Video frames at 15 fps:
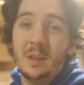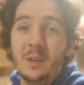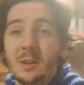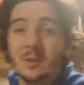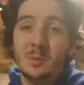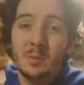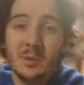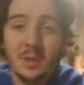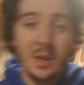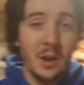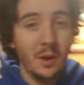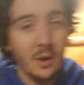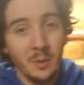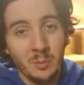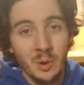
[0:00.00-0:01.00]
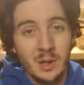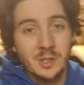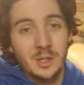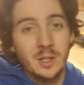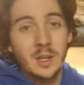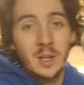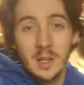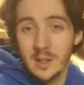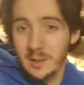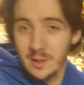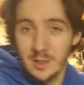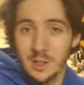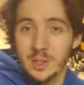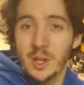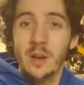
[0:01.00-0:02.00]
in here has been done on a budget.
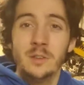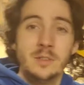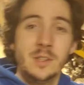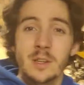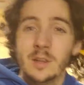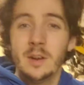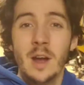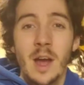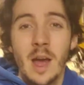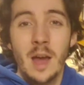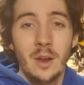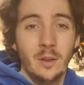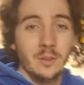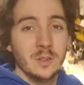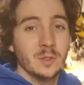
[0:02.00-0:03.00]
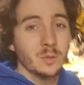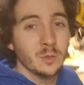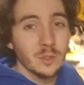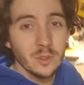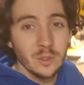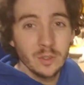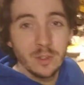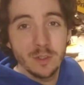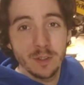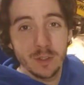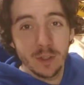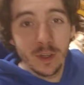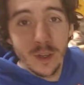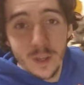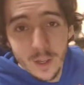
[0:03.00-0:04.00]
These shelves here, I had all this, but you can
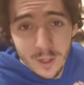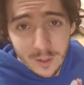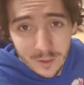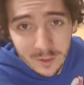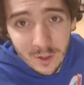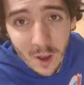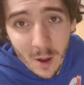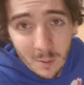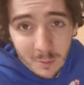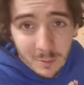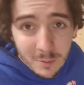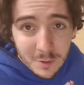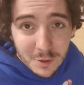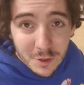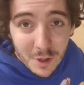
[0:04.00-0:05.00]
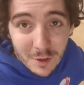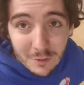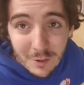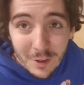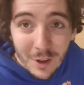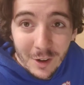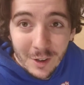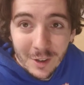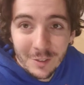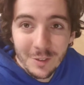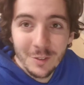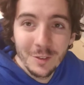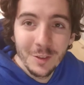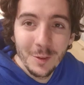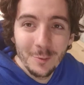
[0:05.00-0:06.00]
see the top, it's not even long enough to
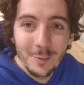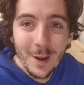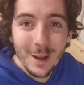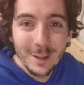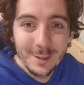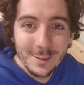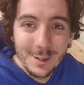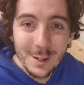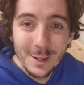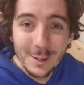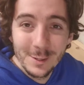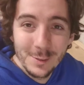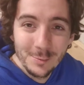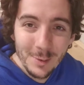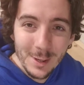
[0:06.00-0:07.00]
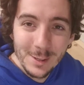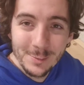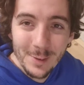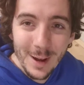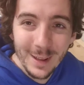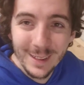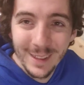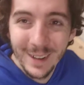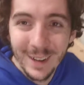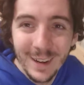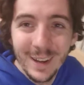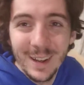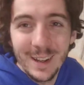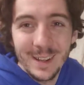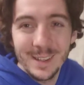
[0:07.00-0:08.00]
fit the back. There's a little space back there.
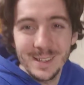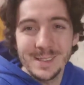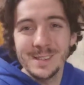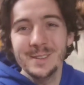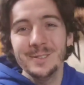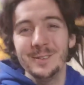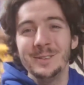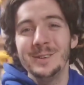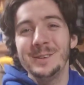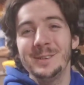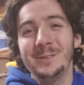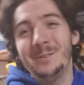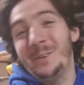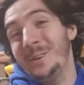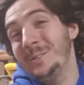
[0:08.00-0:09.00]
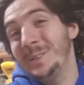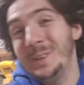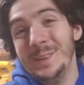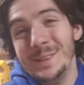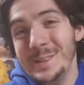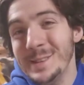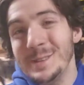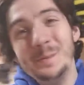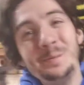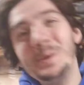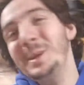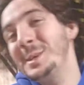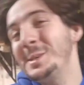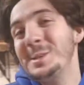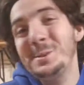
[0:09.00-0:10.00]
It doesn't even reach the wall because it's
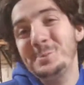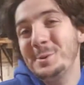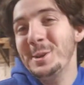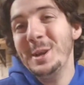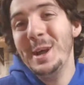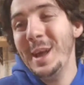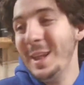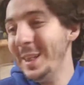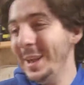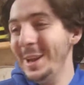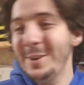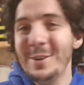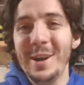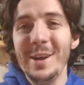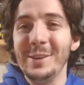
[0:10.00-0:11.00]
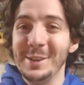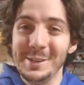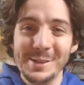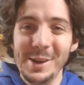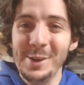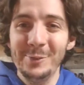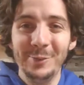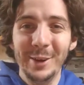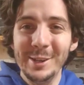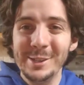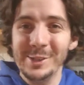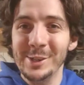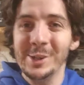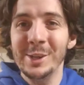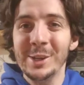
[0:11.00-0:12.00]
it's just for the head laying around. It's on a
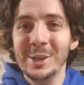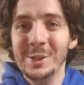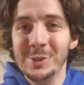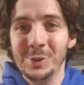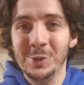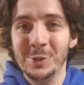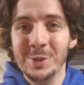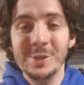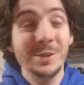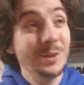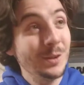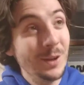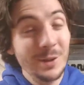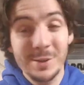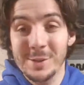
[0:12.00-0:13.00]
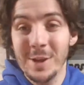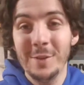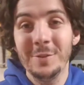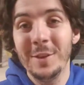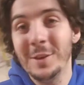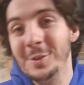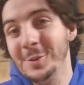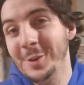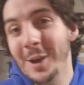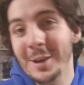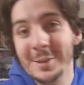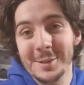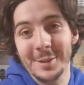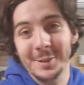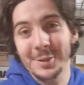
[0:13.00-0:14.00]
budget. So this is all stuff that you
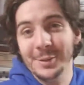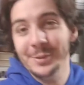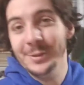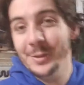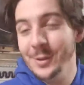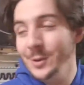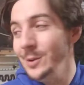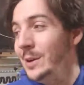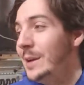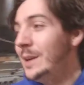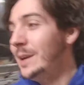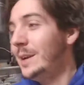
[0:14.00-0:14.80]
guys can do too.